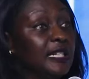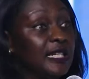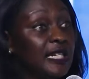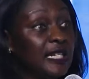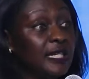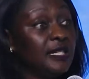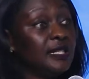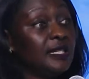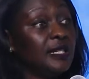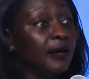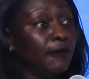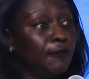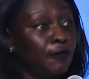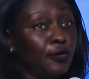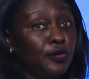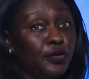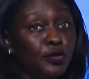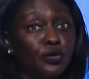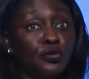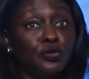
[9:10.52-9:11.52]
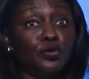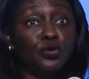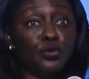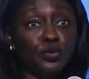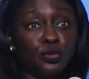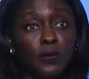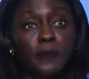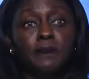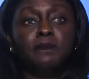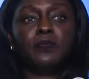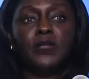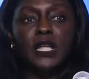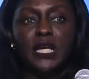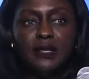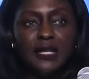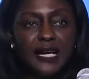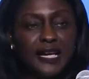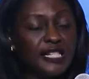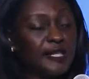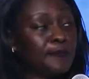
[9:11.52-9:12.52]
it easier for you to
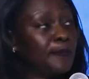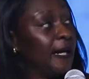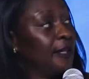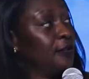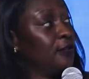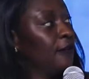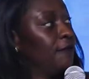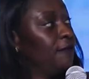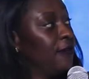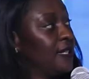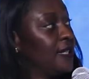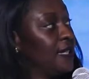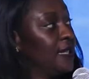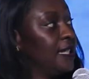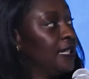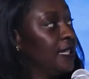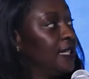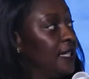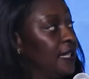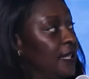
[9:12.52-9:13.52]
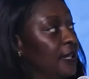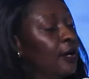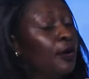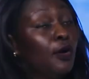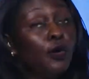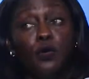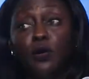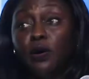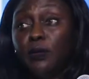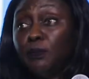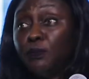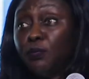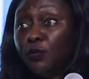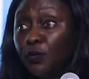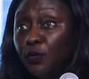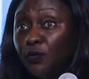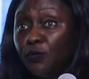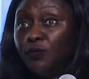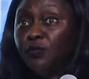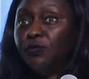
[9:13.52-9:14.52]
either expand your facility or
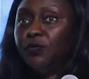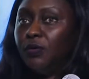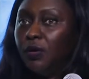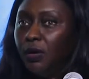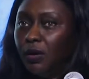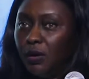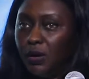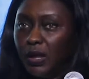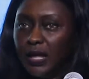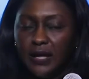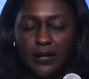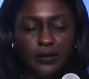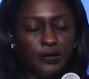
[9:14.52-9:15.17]
improve or,